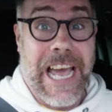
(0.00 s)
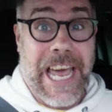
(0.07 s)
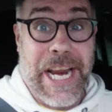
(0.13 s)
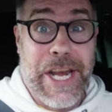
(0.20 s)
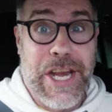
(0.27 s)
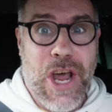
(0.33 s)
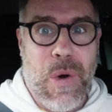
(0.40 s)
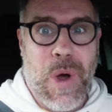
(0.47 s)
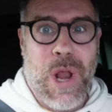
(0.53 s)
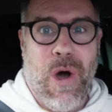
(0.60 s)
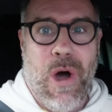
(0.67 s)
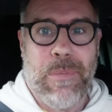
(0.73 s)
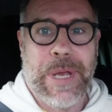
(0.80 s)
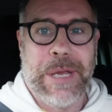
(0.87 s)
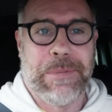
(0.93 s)
and I know a
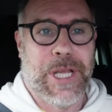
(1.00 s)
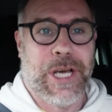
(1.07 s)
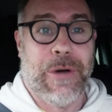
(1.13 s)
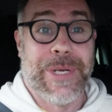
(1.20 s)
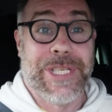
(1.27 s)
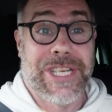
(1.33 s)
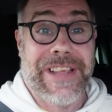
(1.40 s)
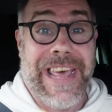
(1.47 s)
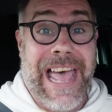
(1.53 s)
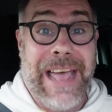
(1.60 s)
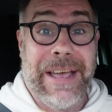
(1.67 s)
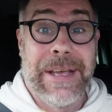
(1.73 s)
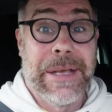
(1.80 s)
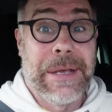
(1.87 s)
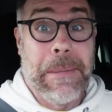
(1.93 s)
lot of people are going to
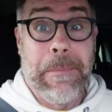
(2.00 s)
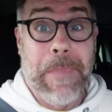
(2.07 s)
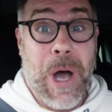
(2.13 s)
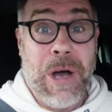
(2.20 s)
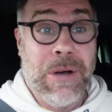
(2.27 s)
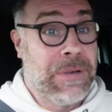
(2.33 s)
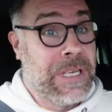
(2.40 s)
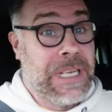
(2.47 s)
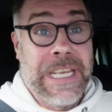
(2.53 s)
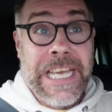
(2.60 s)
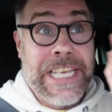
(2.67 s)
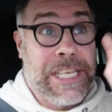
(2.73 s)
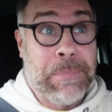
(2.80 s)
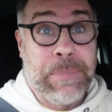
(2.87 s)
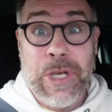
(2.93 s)
that. But
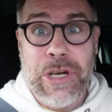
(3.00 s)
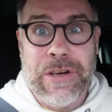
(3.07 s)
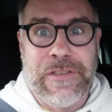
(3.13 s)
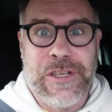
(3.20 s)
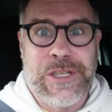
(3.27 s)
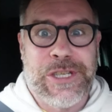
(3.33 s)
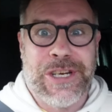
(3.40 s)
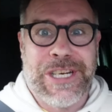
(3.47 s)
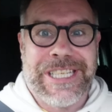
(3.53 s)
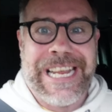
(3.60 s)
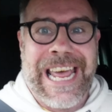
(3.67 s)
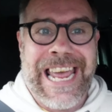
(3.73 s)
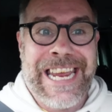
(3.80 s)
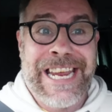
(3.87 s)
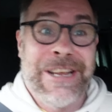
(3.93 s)
it's a beautiful sunny
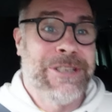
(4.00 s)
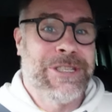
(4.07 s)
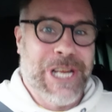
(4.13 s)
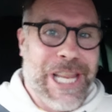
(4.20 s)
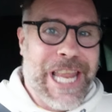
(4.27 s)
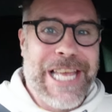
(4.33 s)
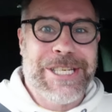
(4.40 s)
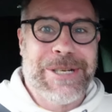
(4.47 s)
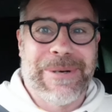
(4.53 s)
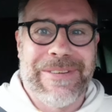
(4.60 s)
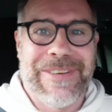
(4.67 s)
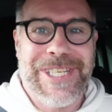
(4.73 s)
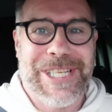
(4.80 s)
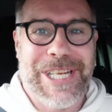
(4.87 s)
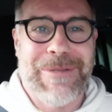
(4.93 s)
day, so let's go and
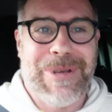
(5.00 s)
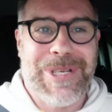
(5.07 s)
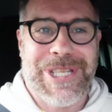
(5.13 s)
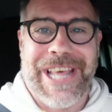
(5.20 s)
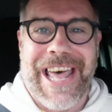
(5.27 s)
have a see what's